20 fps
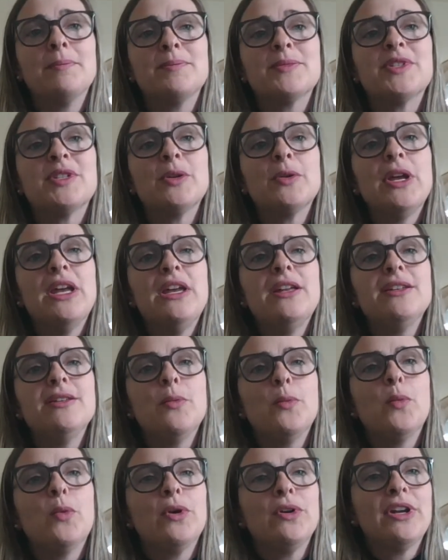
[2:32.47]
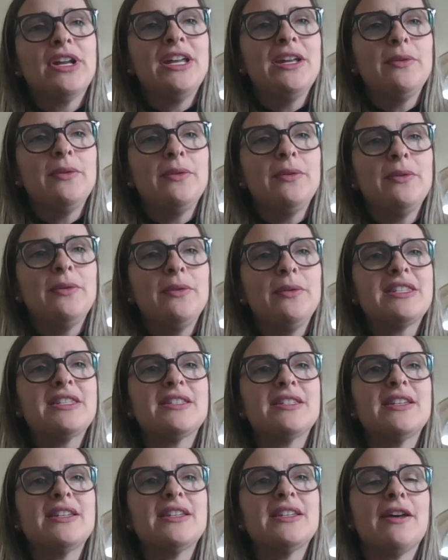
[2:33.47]
So working with
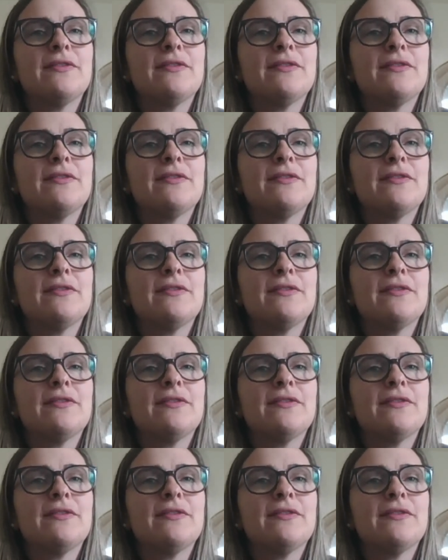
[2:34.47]
staff